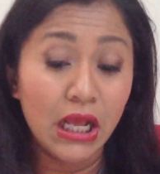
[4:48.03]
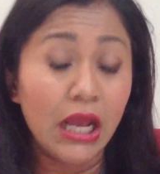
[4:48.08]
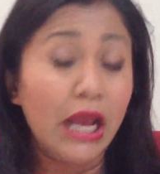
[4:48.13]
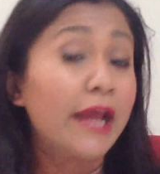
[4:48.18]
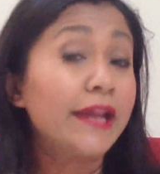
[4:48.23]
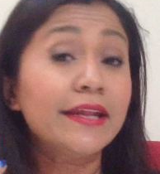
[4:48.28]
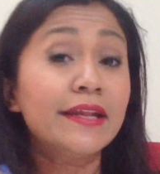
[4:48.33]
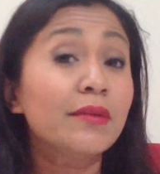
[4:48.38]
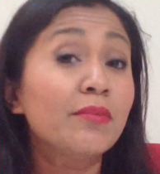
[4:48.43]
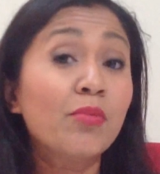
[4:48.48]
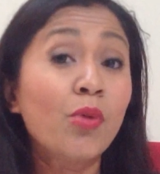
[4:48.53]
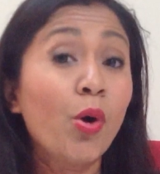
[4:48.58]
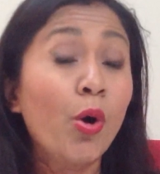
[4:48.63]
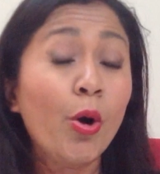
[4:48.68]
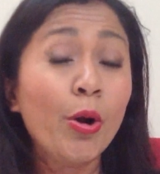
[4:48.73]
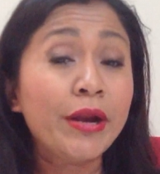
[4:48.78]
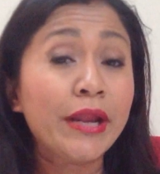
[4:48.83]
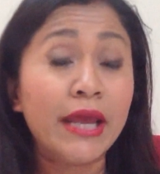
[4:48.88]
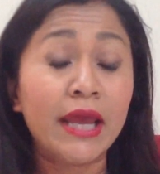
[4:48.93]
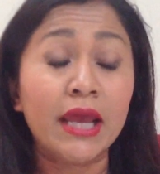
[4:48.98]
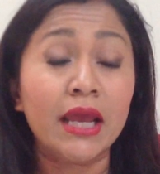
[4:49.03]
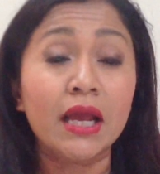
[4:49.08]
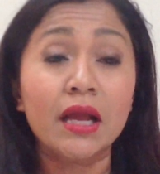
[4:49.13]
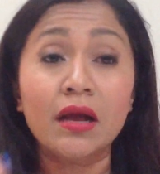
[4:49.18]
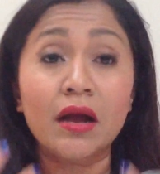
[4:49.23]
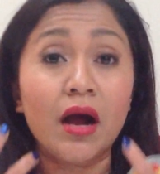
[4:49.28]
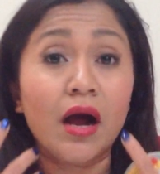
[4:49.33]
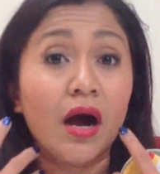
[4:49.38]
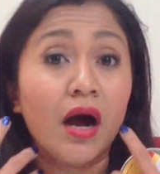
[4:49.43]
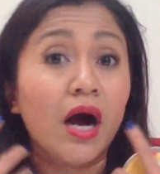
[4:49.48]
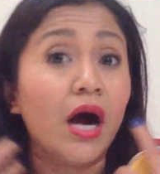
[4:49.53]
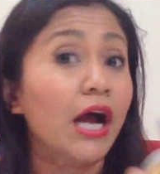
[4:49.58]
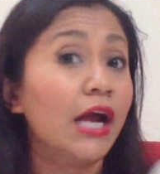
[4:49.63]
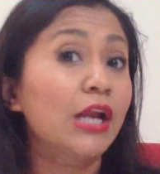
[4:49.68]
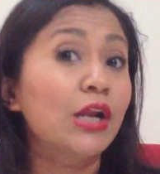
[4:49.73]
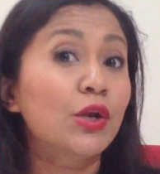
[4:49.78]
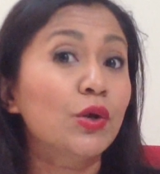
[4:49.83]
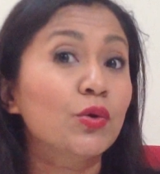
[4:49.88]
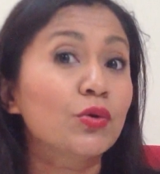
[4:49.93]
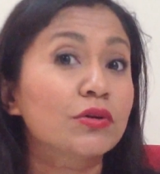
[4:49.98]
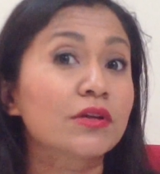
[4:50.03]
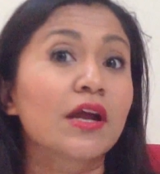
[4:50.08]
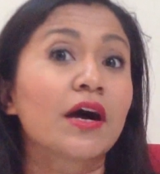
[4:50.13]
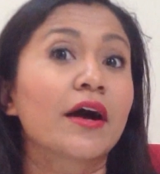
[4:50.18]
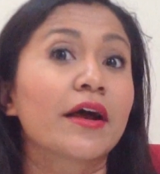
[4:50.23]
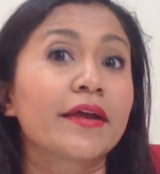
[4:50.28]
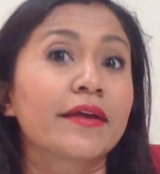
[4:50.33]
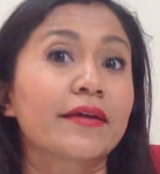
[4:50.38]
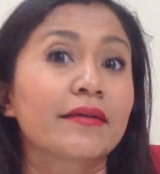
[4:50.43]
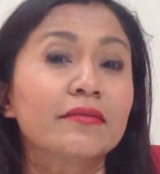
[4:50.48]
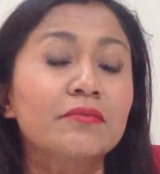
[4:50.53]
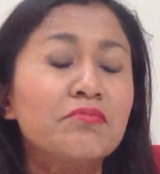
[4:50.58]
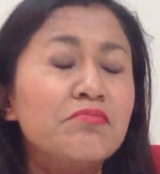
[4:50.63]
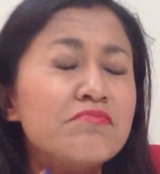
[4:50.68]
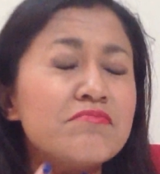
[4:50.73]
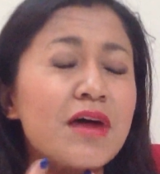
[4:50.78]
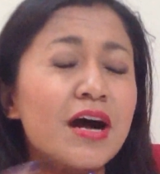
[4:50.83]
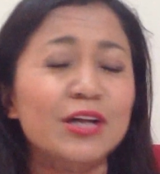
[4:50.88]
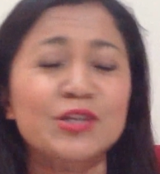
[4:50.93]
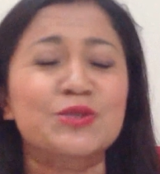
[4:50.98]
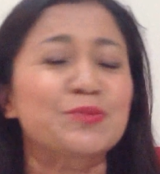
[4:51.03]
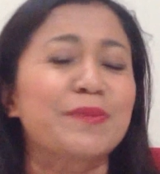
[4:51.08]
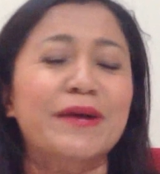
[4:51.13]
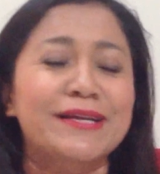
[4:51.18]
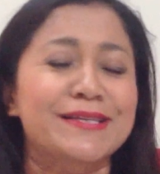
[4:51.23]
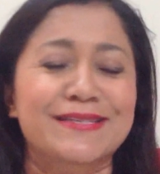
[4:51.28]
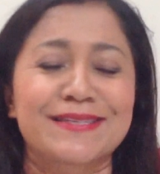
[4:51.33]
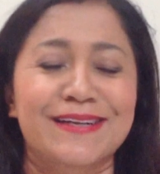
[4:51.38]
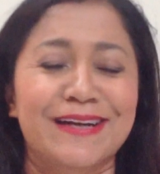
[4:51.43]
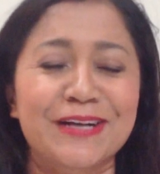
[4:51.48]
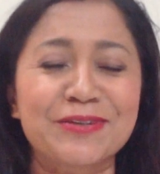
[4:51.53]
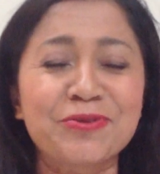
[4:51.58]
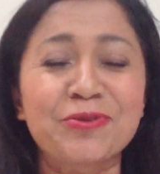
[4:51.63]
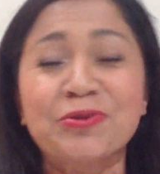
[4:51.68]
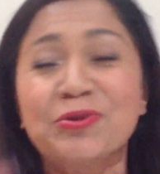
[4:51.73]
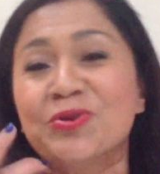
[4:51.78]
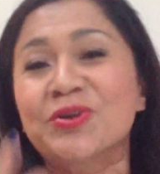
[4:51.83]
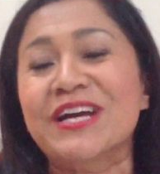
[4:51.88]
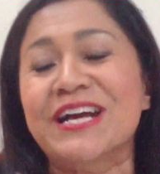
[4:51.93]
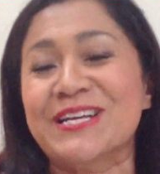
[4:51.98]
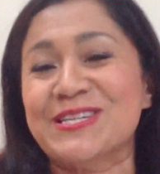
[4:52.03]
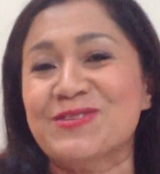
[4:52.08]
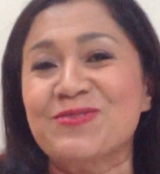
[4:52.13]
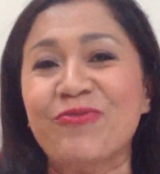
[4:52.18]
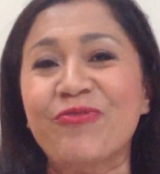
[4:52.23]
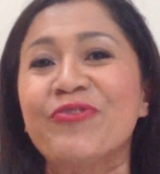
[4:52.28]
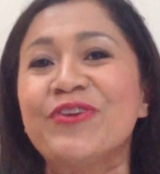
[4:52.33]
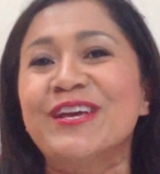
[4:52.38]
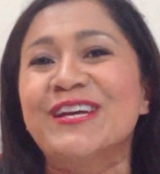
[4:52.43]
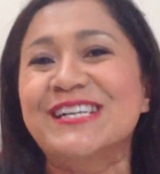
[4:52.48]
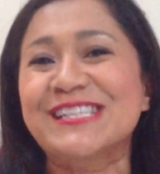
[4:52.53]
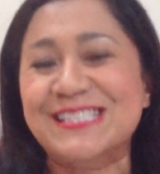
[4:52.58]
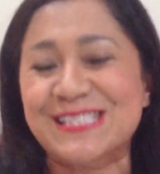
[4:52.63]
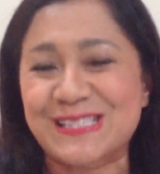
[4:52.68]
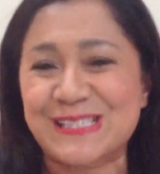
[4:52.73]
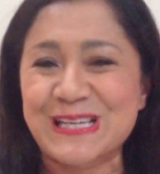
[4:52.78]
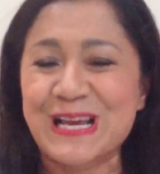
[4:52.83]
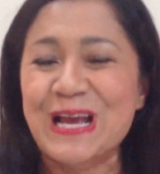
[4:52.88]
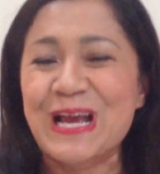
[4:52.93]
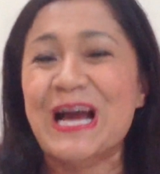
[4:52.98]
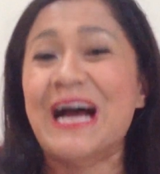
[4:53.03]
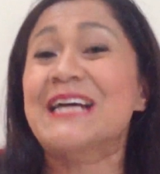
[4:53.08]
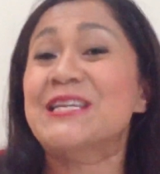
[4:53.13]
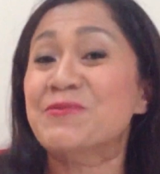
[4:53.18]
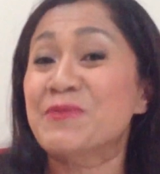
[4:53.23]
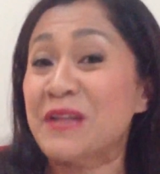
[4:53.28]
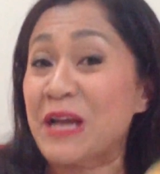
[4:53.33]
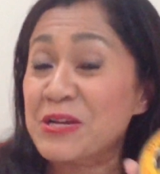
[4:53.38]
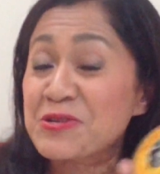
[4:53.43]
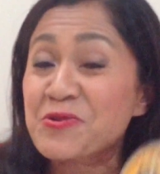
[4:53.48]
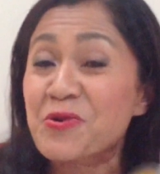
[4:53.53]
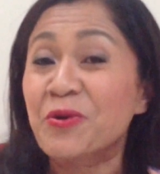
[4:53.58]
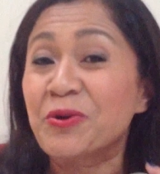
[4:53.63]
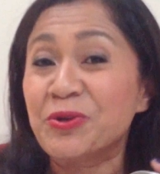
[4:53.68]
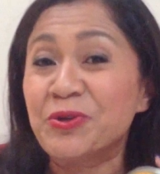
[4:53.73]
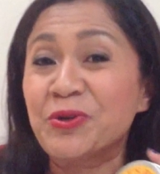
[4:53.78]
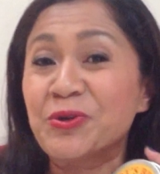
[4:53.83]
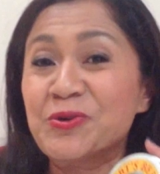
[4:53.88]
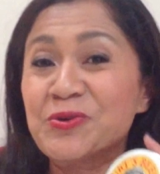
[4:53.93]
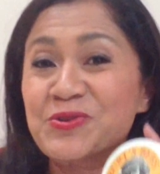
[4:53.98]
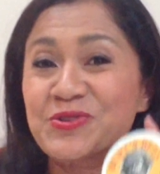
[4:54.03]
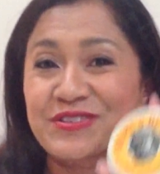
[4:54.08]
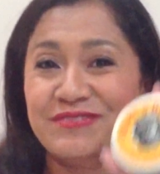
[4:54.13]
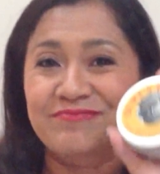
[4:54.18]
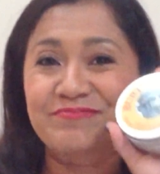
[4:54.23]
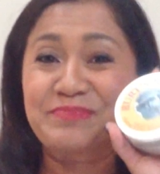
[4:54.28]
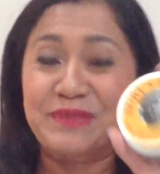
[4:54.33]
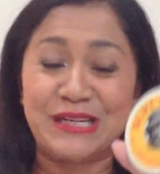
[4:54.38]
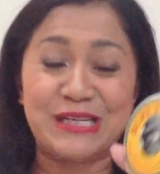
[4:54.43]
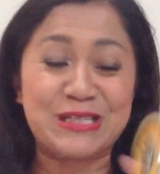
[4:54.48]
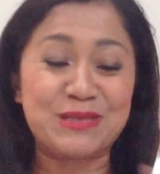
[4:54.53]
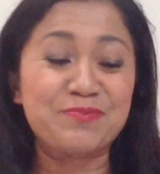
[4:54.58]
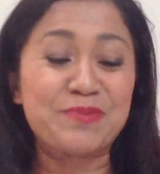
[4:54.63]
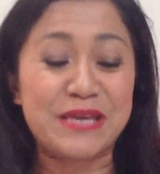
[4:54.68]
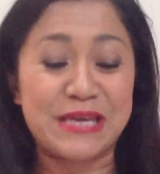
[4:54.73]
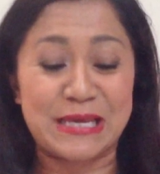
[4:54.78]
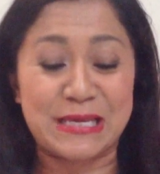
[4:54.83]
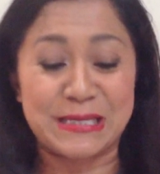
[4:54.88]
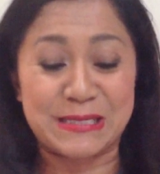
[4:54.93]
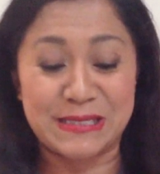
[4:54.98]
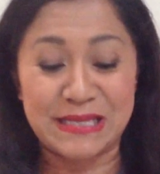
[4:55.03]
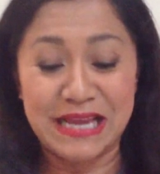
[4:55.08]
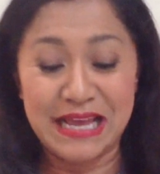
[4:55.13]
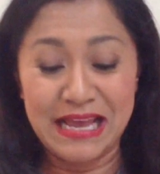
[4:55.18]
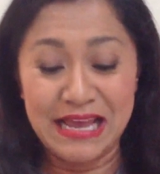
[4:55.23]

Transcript: And in the morning, I look like much better. I don't look as fierce as when I don't use Burt's Bees.